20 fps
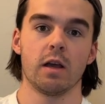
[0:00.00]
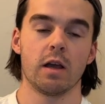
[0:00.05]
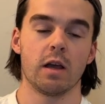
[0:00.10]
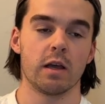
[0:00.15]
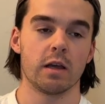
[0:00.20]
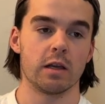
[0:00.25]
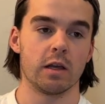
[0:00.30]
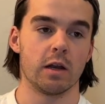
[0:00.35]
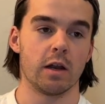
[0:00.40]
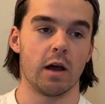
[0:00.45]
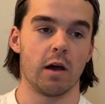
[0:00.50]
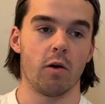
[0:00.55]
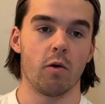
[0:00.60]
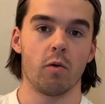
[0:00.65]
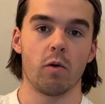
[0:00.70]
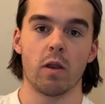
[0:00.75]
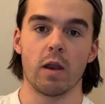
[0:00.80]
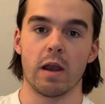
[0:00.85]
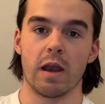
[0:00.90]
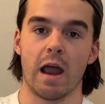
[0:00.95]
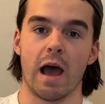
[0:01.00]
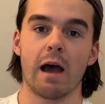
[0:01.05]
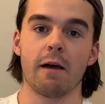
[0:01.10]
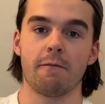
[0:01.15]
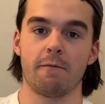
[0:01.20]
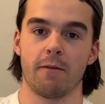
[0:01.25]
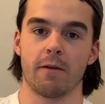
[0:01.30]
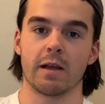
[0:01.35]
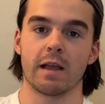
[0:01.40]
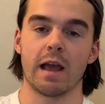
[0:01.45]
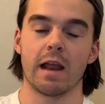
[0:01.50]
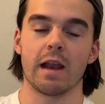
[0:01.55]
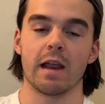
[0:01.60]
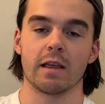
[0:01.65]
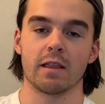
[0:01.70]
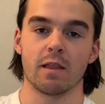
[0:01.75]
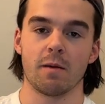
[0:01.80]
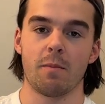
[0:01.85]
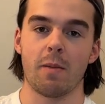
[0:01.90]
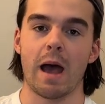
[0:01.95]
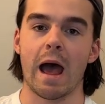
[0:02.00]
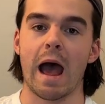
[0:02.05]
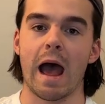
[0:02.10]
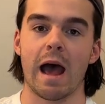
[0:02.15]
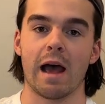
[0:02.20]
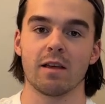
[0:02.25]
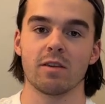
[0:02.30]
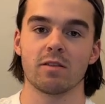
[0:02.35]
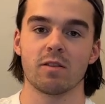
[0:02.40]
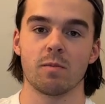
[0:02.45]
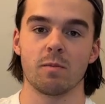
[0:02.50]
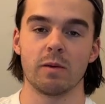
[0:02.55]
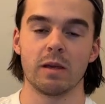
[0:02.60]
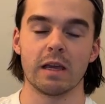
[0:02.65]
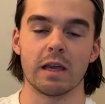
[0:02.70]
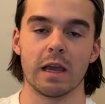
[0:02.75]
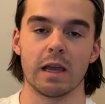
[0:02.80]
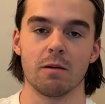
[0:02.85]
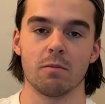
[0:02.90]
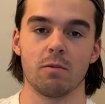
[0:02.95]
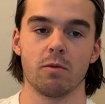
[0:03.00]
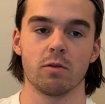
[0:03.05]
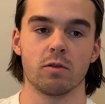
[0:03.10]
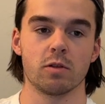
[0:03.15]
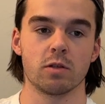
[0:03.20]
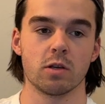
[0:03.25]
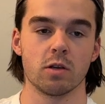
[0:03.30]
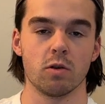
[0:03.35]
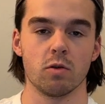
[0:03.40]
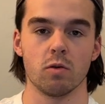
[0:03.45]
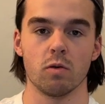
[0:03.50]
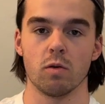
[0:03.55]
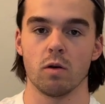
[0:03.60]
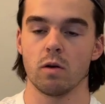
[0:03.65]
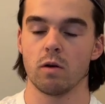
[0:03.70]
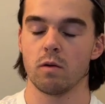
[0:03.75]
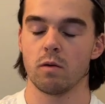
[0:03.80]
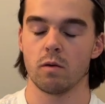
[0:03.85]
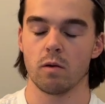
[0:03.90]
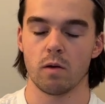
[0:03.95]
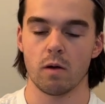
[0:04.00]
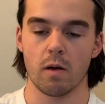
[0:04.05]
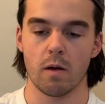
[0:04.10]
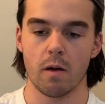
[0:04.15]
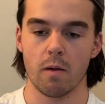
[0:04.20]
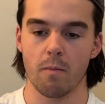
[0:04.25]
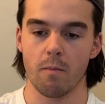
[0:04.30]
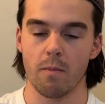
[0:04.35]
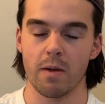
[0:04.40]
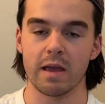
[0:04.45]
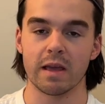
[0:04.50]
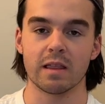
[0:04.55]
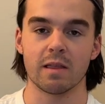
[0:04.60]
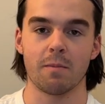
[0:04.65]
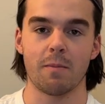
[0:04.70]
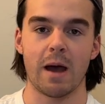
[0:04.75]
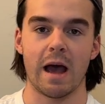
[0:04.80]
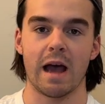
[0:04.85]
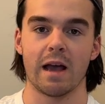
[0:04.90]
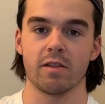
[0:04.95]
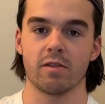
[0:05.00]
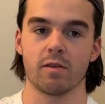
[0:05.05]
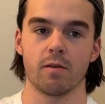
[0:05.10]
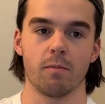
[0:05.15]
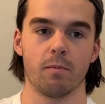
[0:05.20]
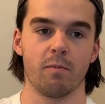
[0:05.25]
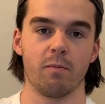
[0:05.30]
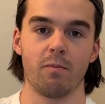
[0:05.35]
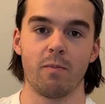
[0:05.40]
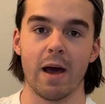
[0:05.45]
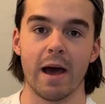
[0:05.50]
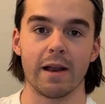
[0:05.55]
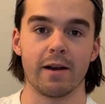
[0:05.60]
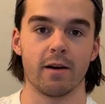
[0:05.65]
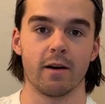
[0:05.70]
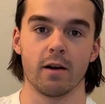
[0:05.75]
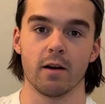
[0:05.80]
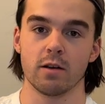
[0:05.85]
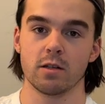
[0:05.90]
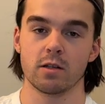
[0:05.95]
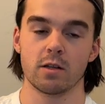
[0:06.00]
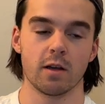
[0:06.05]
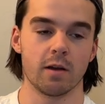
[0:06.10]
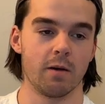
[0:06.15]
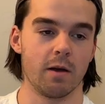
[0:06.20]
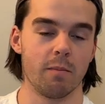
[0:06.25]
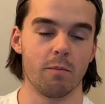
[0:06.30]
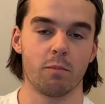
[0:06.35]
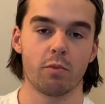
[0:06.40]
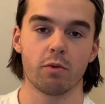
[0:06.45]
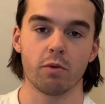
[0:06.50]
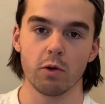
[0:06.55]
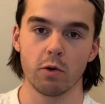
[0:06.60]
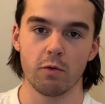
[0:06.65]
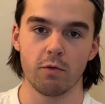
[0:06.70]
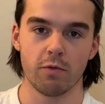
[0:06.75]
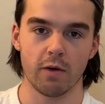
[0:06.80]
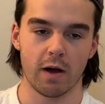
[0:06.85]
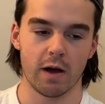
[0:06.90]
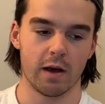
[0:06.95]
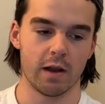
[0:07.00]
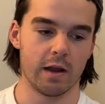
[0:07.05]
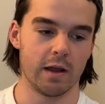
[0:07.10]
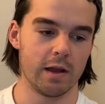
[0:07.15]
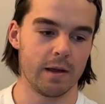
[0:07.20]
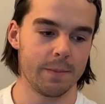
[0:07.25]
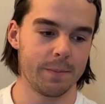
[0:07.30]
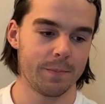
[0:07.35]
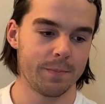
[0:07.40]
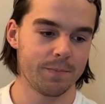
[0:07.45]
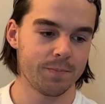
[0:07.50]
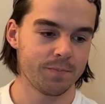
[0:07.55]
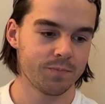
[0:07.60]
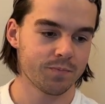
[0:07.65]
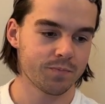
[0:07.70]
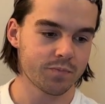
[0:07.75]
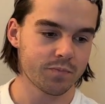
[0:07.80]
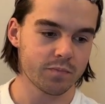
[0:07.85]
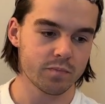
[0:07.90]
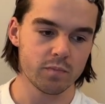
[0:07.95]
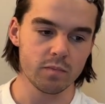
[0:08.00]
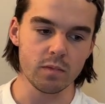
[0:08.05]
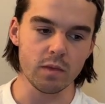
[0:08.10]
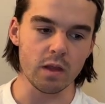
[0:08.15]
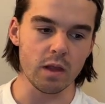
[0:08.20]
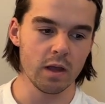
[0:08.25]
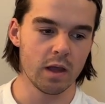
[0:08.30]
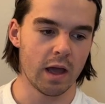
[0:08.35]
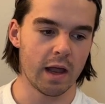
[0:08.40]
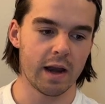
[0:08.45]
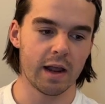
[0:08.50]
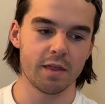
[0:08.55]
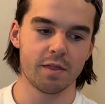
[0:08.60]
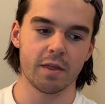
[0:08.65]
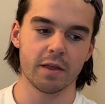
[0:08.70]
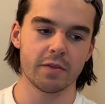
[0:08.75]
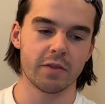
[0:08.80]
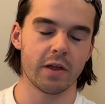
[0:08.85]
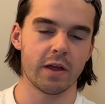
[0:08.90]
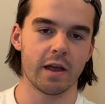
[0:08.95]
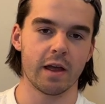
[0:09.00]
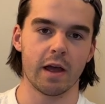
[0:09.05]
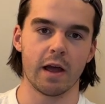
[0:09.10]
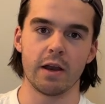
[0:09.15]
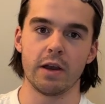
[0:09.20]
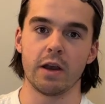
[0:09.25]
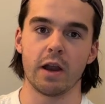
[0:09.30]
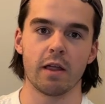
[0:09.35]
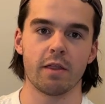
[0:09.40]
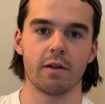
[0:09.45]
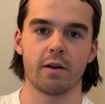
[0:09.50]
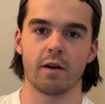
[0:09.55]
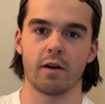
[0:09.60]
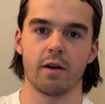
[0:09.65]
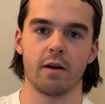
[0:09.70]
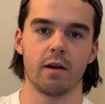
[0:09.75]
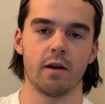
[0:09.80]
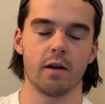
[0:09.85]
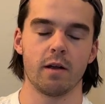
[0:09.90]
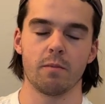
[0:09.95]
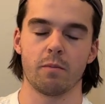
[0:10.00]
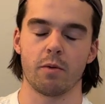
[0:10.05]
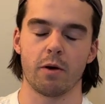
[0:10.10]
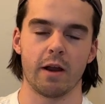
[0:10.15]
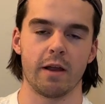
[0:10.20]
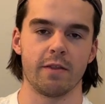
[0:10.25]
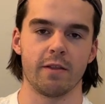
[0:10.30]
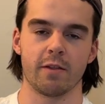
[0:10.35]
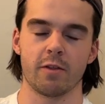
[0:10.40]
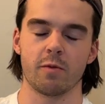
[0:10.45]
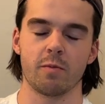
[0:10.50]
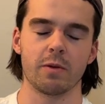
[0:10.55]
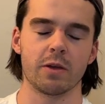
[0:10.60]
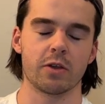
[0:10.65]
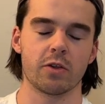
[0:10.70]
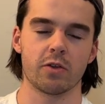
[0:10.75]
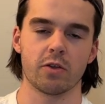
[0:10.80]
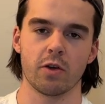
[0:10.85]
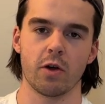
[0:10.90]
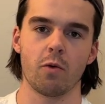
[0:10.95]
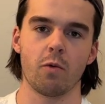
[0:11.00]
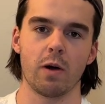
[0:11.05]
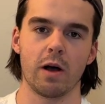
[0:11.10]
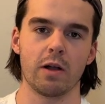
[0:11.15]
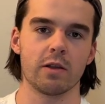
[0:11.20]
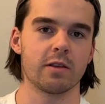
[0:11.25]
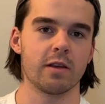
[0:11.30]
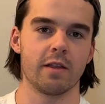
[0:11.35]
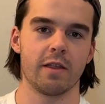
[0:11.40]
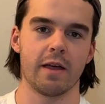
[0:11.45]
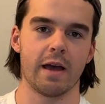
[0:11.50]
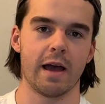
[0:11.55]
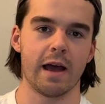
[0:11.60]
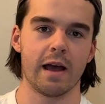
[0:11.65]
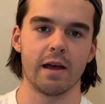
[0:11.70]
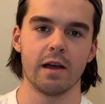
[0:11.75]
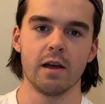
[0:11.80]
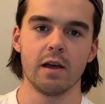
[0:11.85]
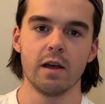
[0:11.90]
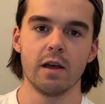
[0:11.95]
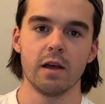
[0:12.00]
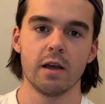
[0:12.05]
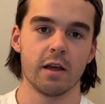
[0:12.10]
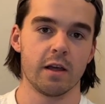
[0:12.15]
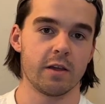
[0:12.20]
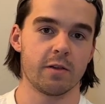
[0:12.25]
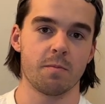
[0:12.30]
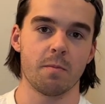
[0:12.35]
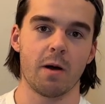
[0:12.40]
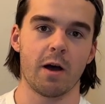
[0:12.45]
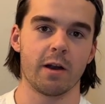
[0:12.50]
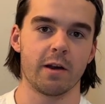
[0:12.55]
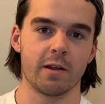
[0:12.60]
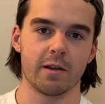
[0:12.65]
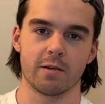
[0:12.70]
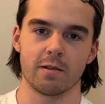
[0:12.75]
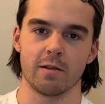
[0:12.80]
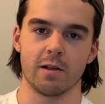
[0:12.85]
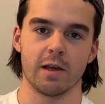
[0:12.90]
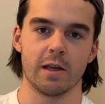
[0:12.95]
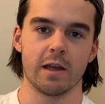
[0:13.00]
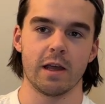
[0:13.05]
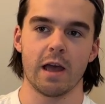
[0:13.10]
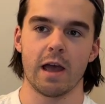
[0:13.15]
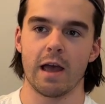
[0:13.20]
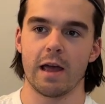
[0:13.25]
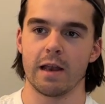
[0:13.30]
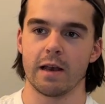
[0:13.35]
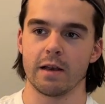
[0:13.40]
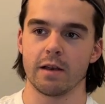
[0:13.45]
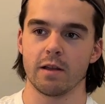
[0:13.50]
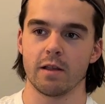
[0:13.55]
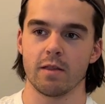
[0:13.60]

you know, not forgetting the past, being able to make the past better, to improve on it. And I think that another brand that speaks so well to that is Monitaly, and